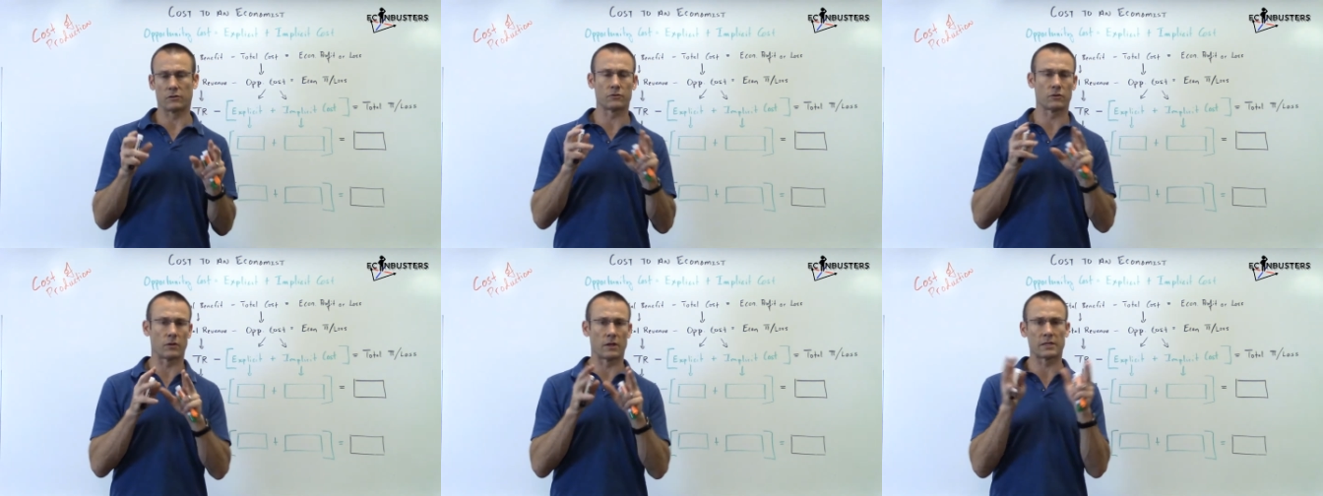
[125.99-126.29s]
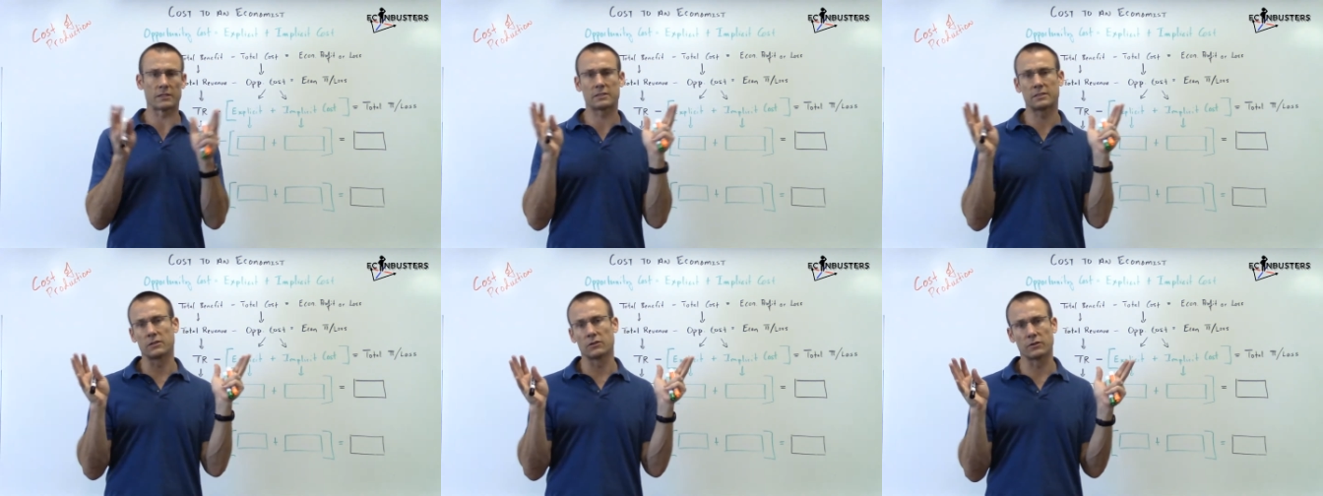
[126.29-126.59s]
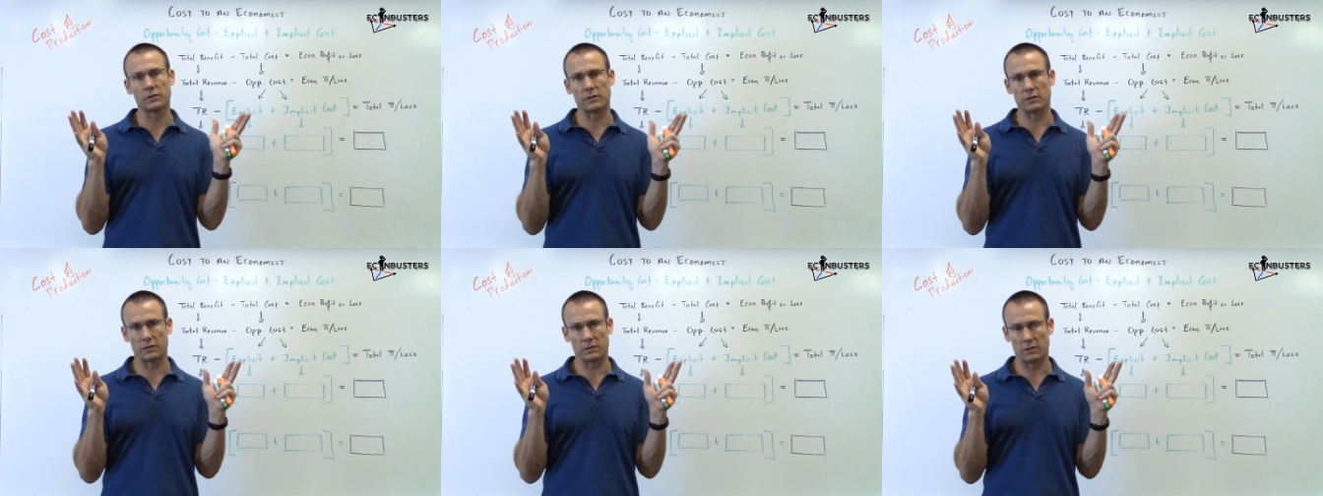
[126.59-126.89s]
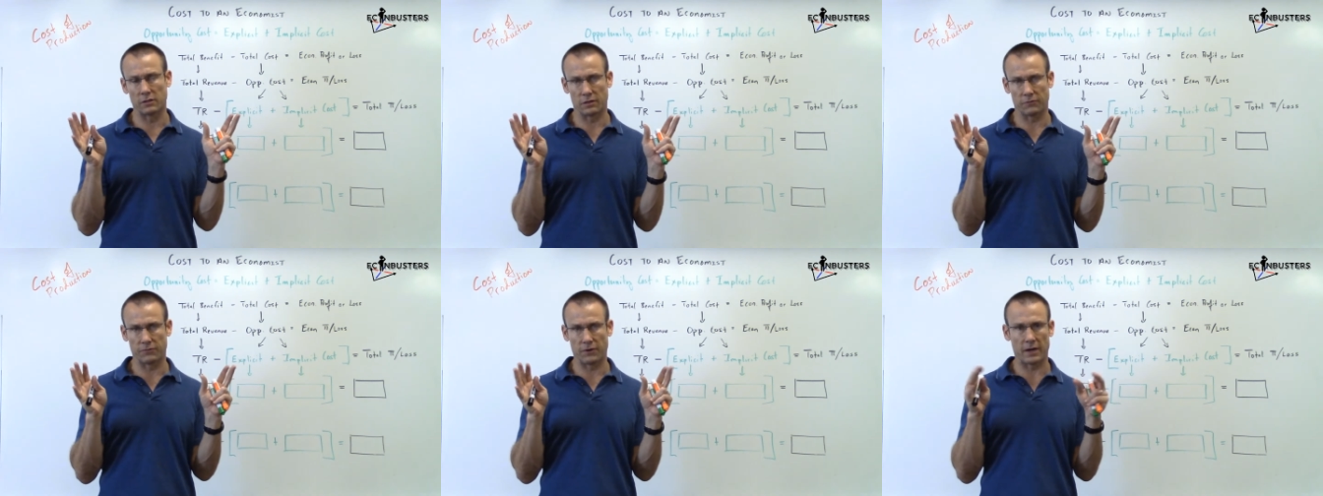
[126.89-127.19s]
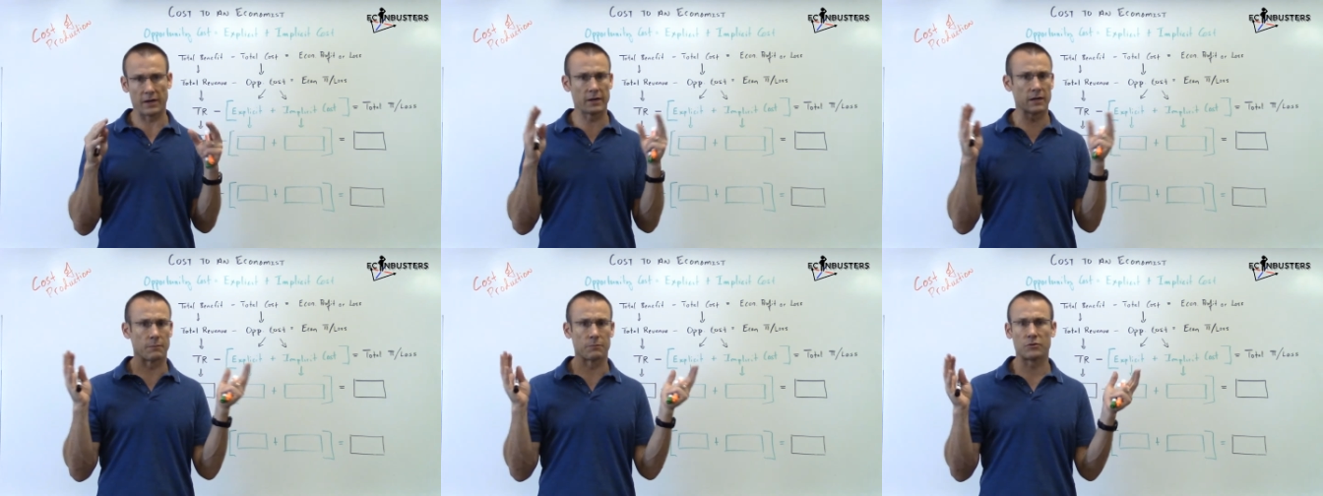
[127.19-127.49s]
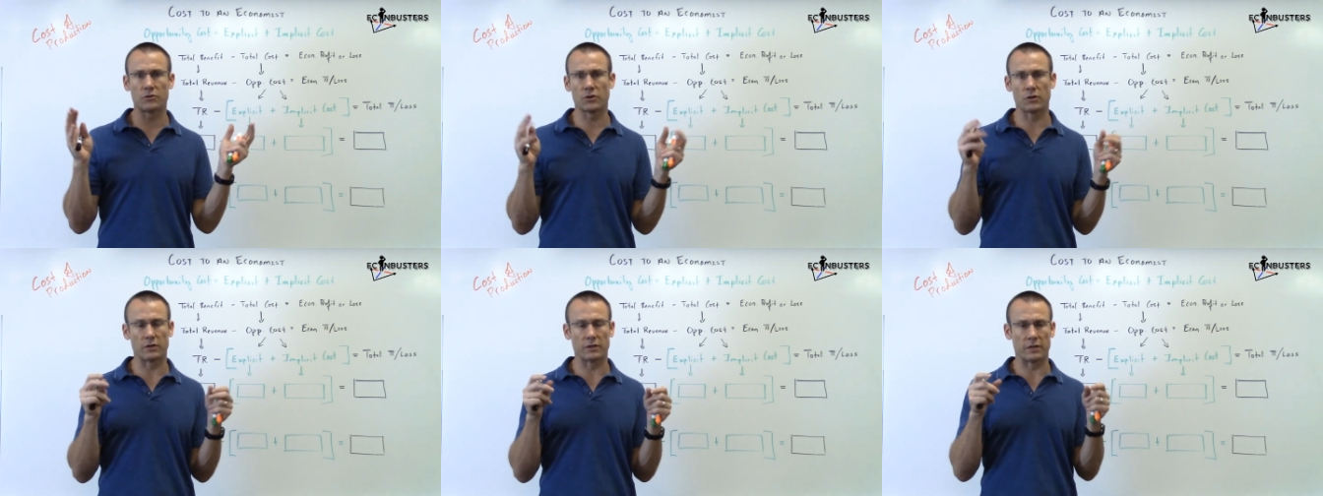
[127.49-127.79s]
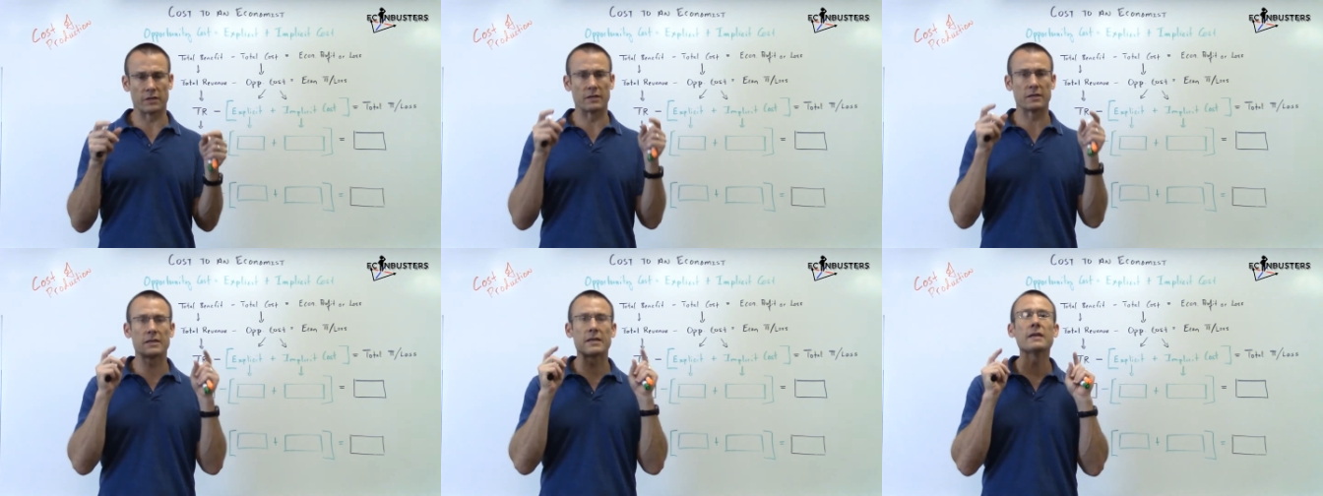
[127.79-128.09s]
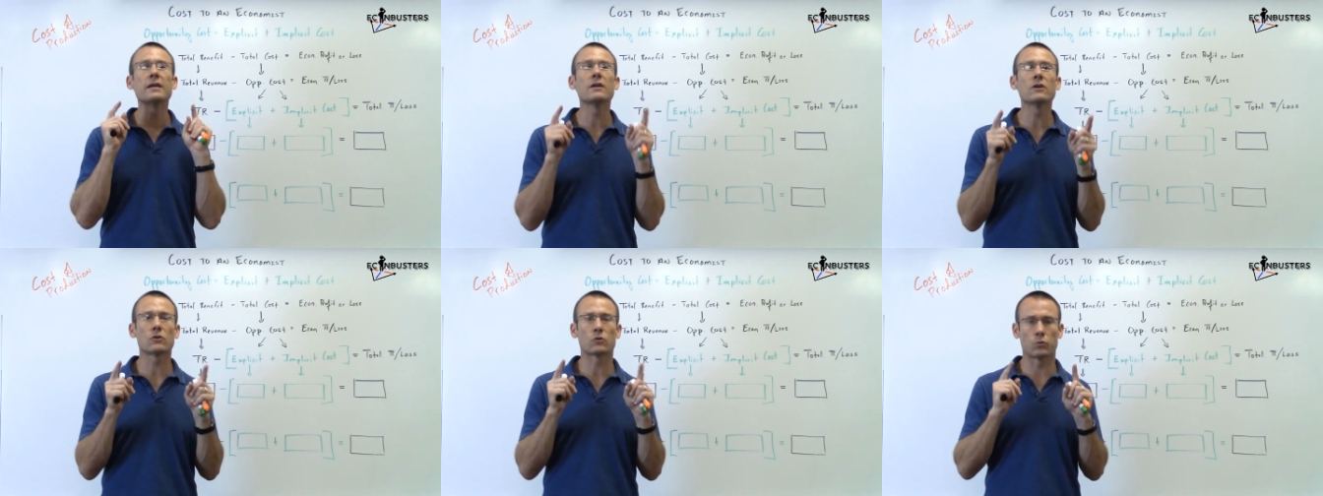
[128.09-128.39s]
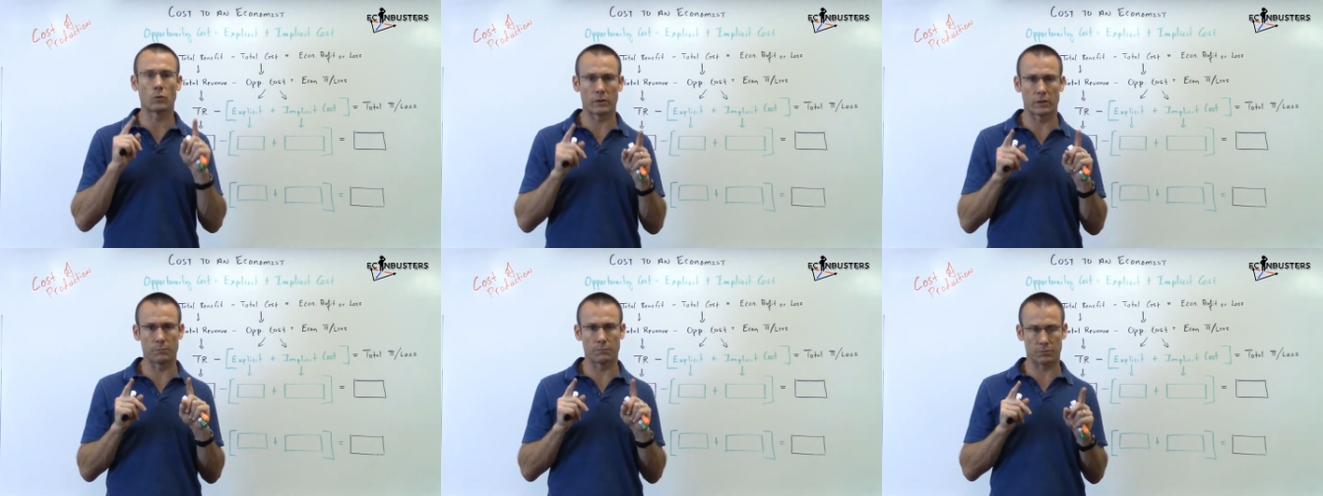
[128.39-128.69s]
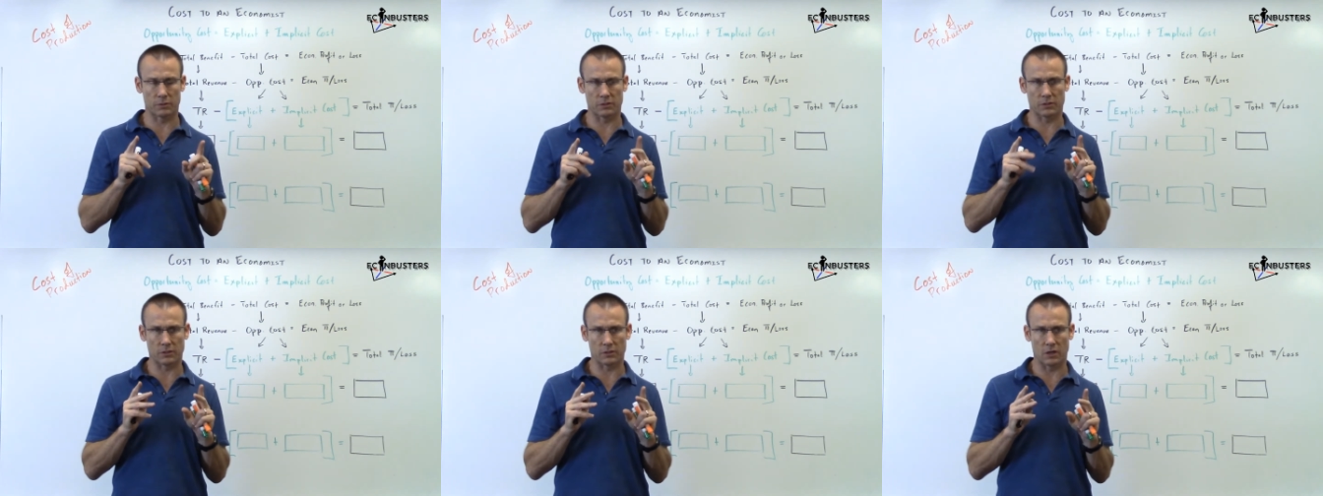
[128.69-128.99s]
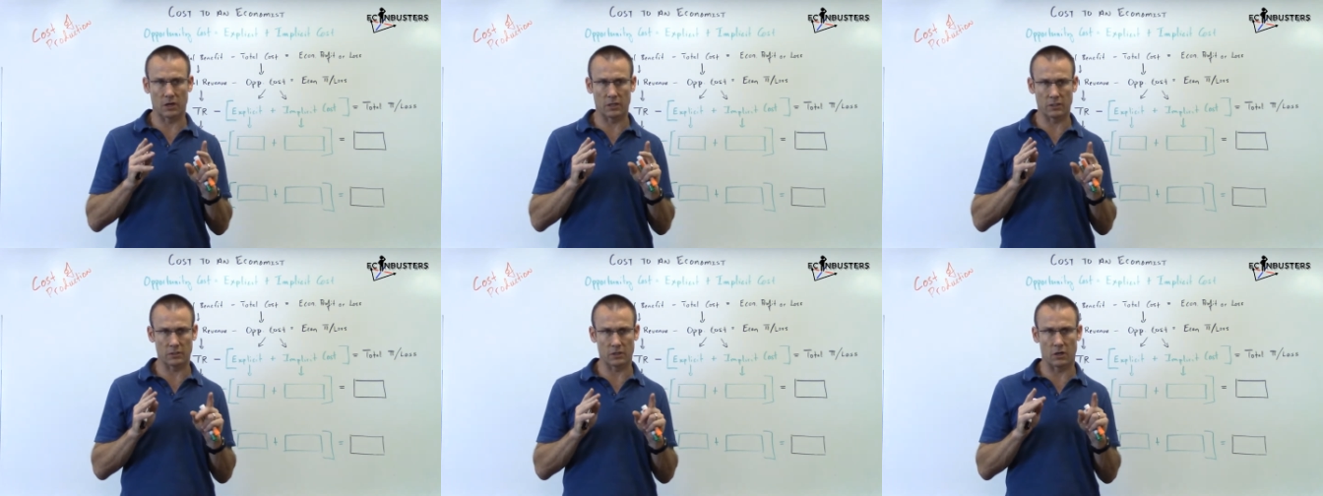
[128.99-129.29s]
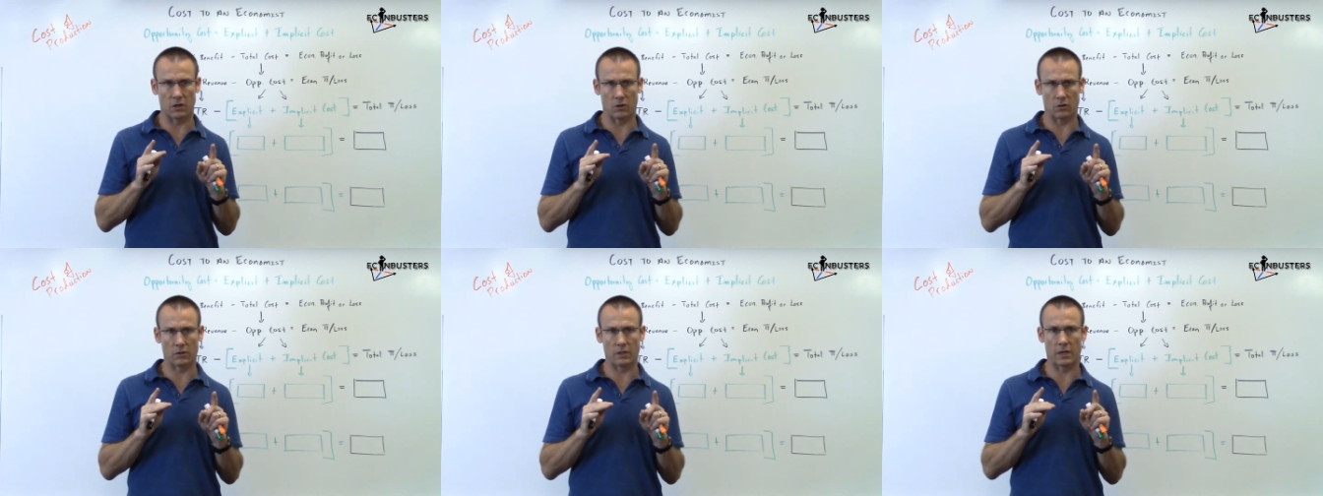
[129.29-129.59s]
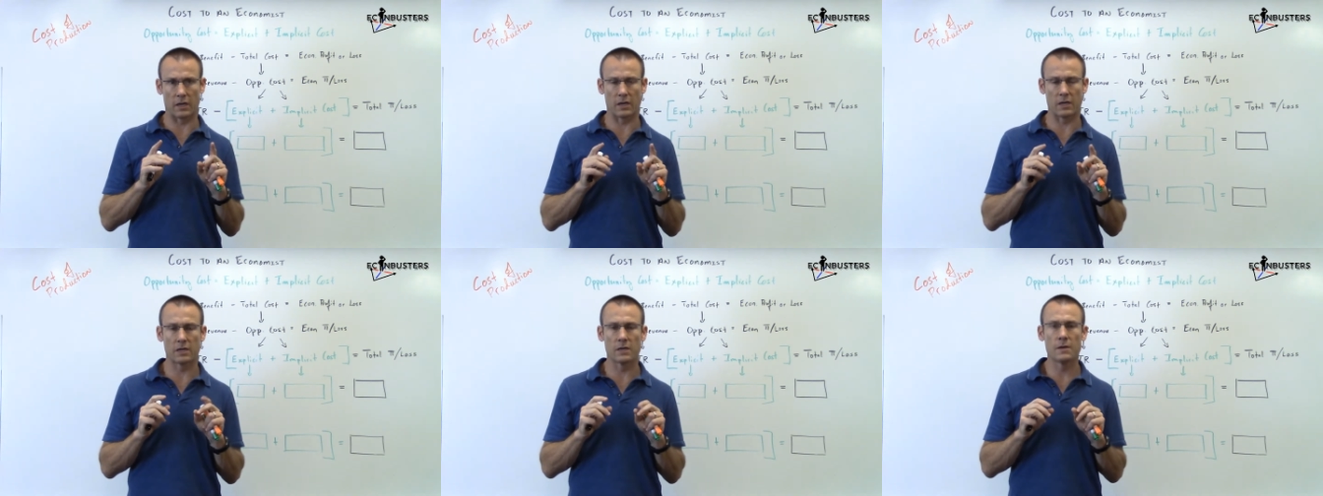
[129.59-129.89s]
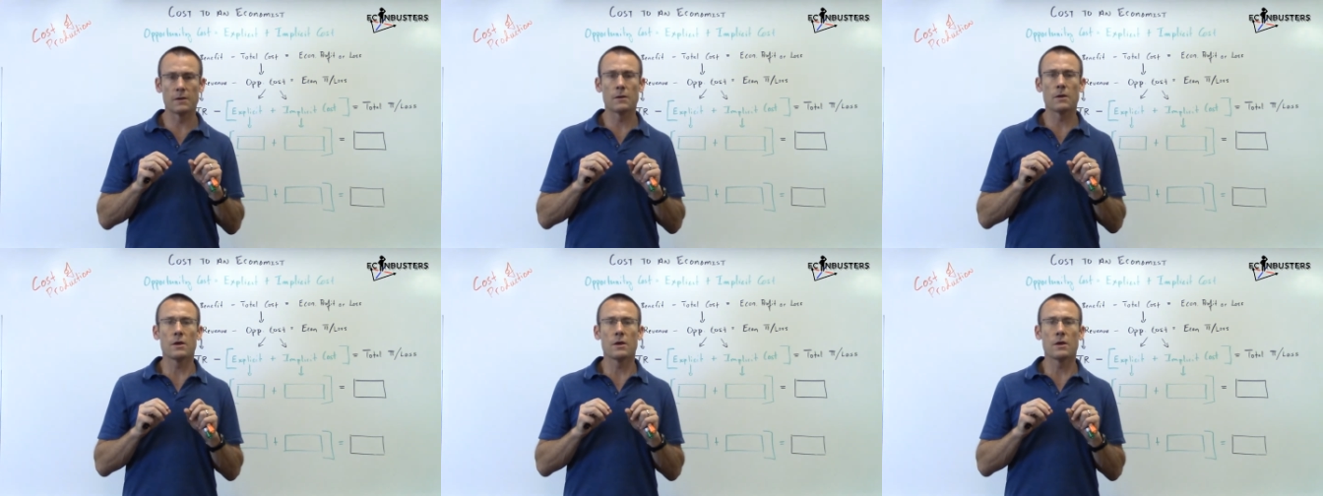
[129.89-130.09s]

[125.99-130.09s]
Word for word: So that still didn't clarify it. I'm sure it didn't. Here's what implicit costs are, okay?